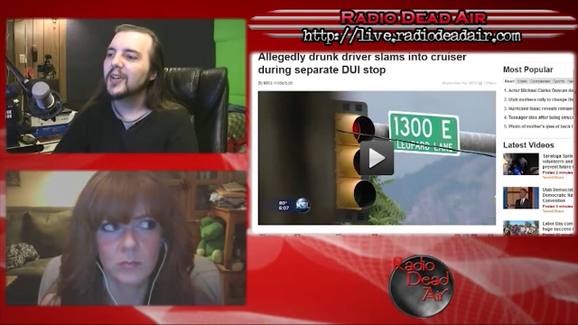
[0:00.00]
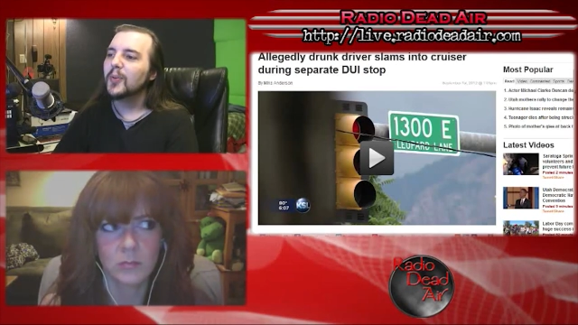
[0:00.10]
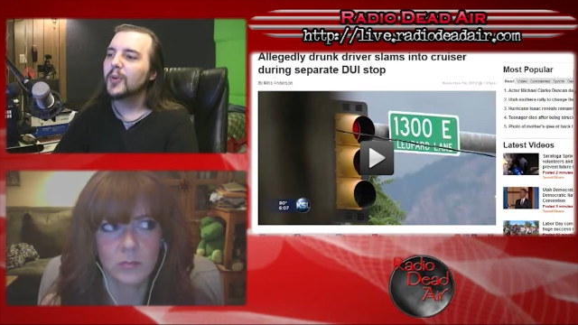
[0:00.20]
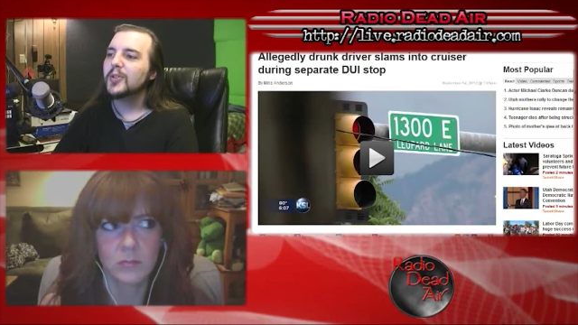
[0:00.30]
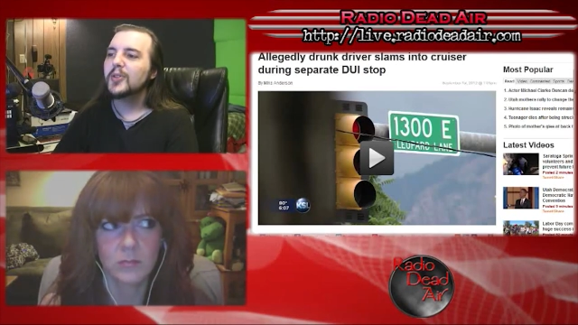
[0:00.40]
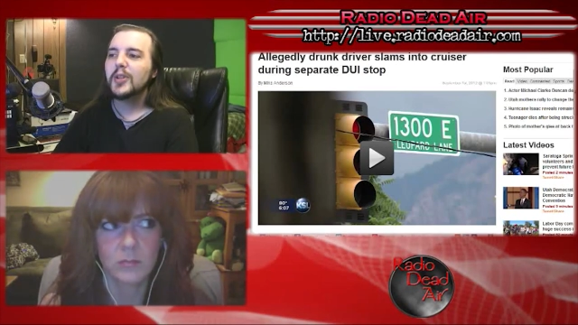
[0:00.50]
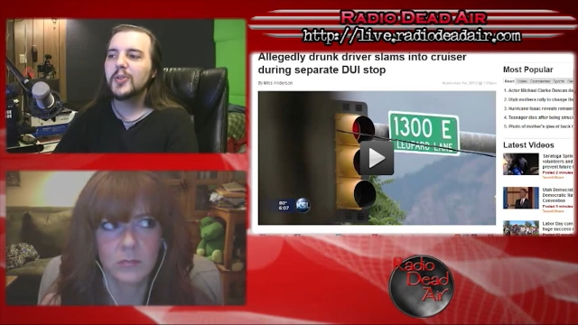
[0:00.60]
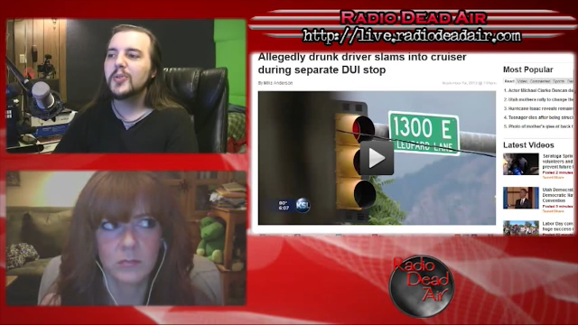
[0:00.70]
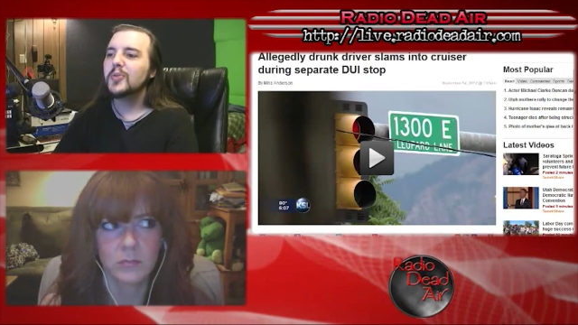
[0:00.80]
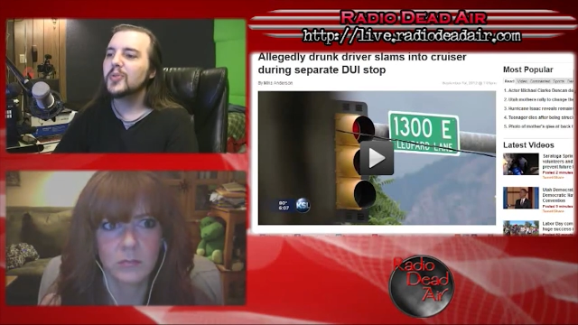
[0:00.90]
Speaker 1: which
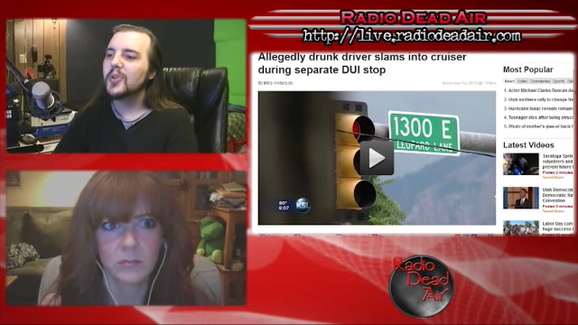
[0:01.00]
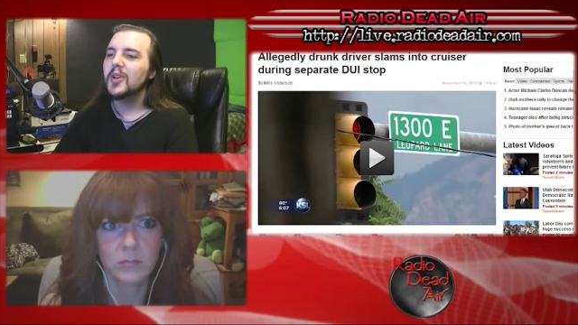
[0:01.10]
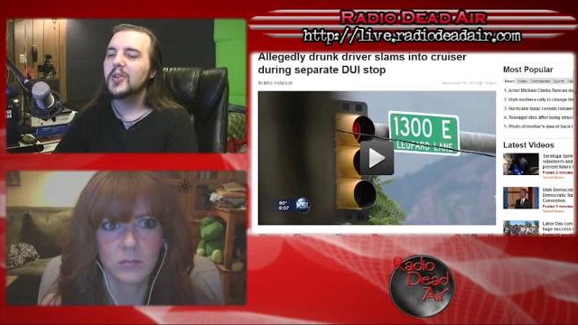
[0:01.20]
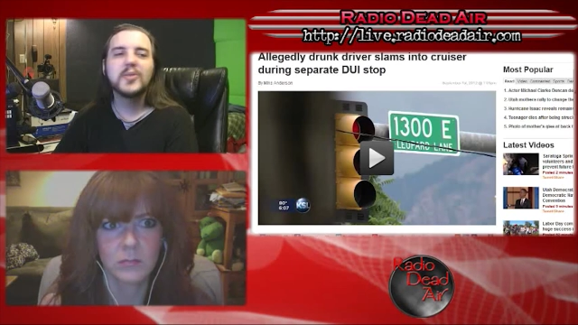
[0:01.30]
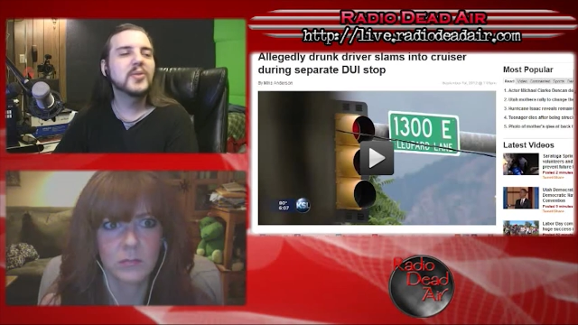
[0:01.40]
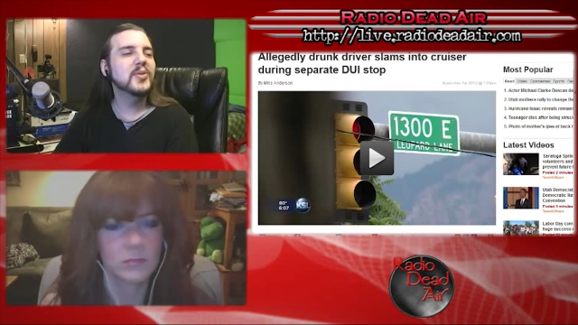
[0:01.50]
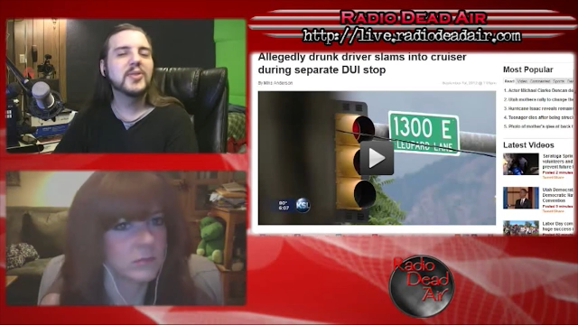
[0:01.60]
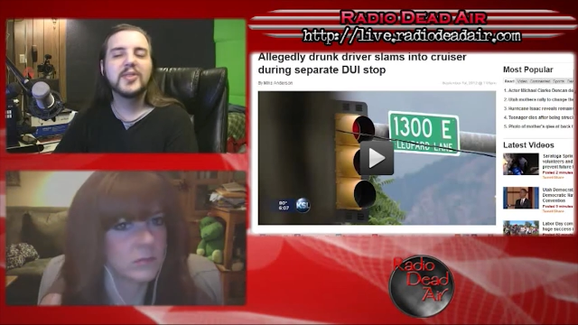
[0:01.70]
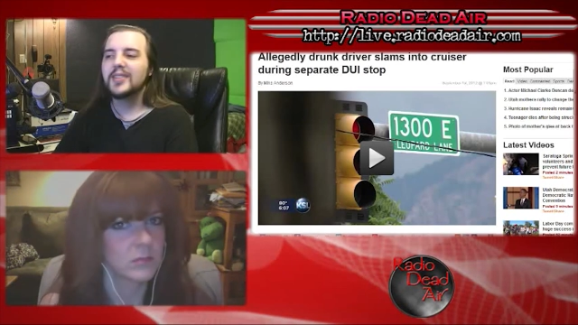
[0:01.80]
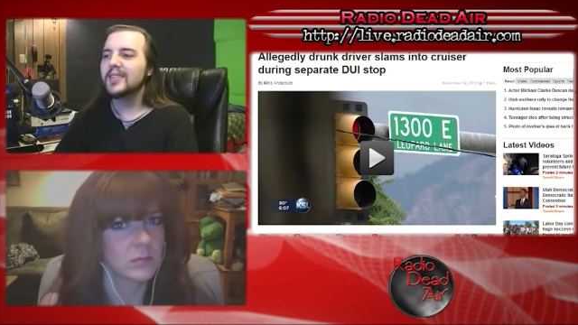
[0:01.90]
is is
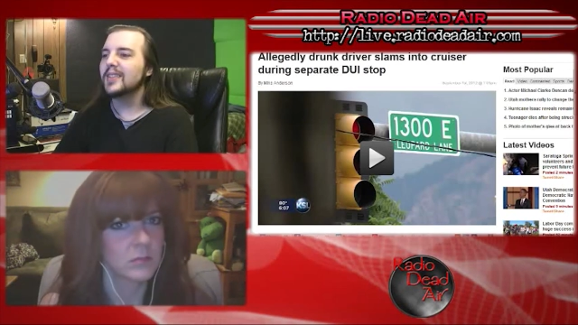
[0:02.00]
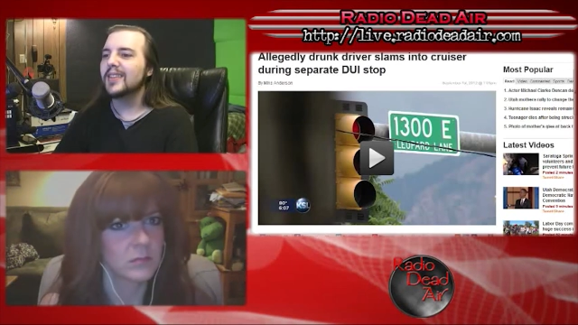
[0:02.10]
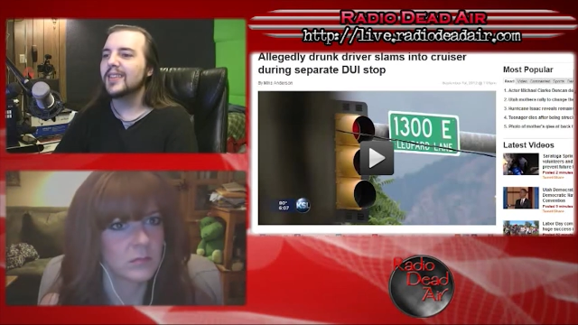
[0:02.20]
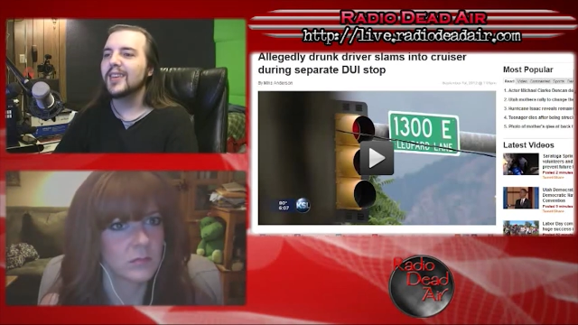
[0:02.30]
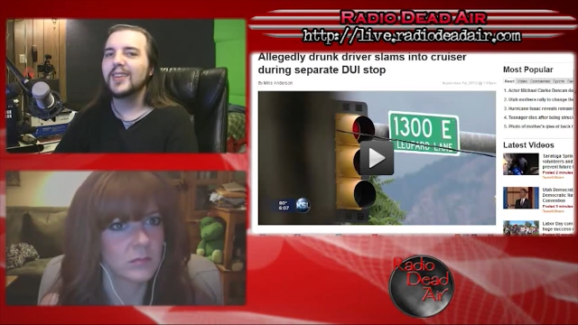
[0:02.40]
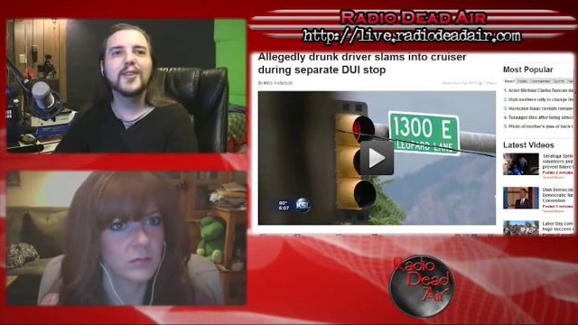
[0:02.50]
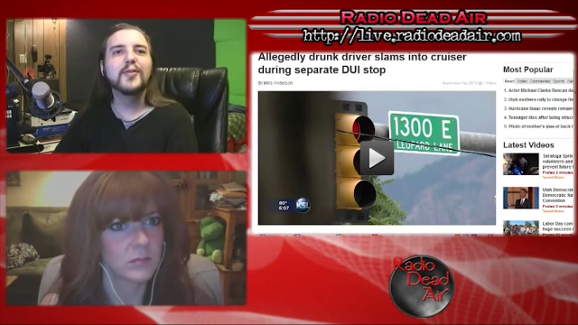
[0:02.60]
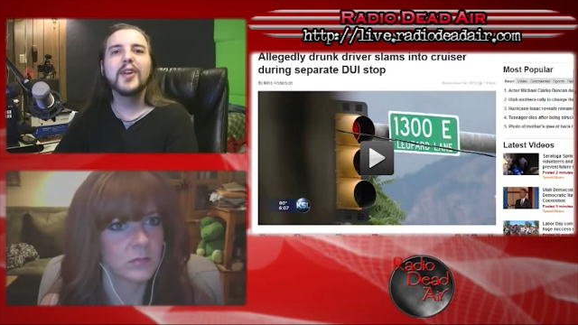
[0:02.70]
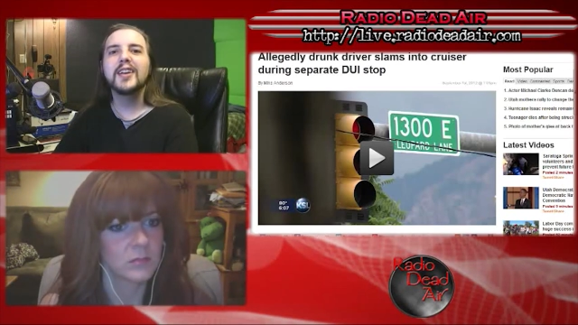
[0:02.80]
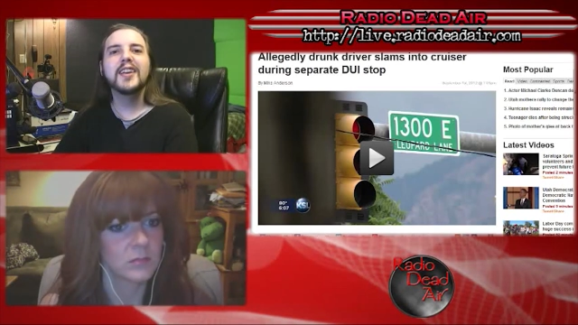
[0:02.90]
you've
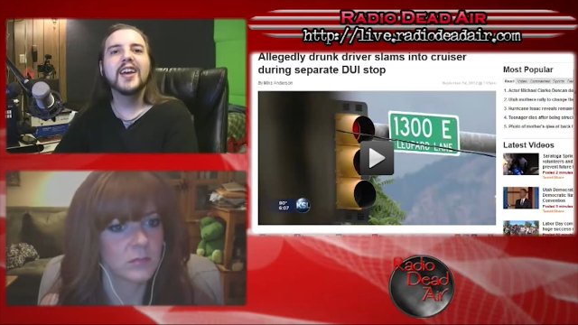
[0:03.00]
got